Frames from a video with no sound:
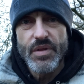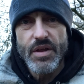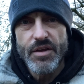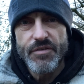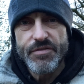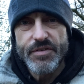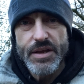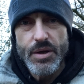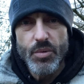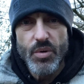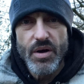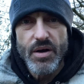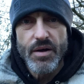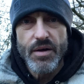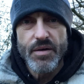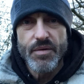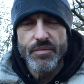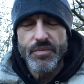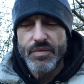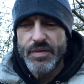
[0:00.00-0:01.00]
if you
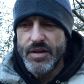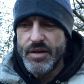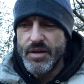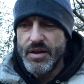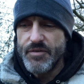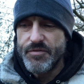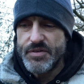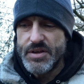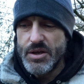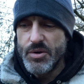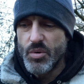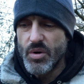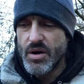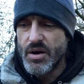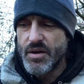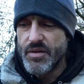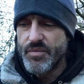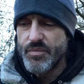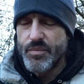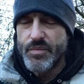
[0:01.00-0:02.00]
are the, if you
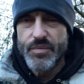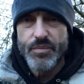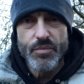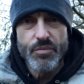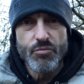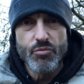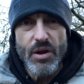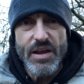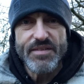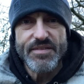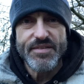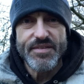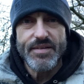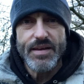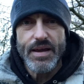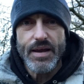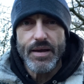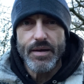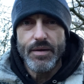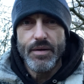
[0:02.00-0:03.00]
are
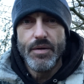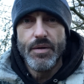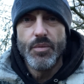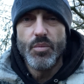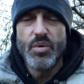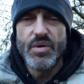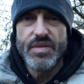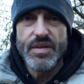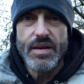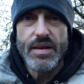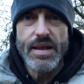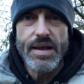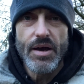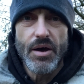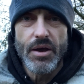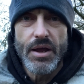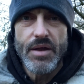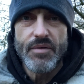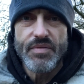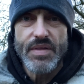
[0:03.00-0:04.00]
resting within the
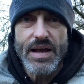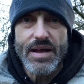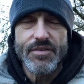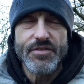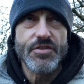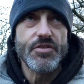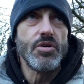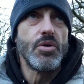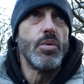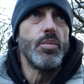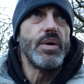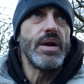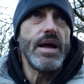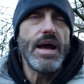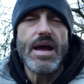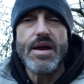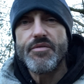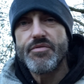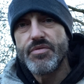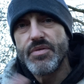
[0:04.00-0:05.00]
eye of that storm when
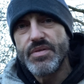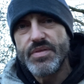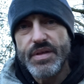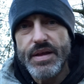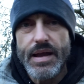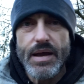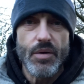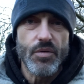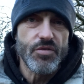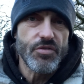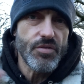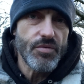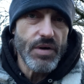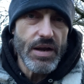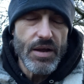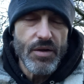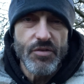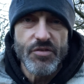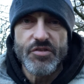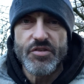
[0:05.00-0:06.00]
everything else
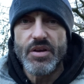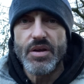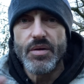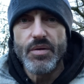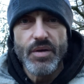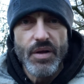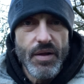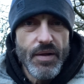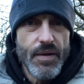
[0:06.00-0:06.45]
around you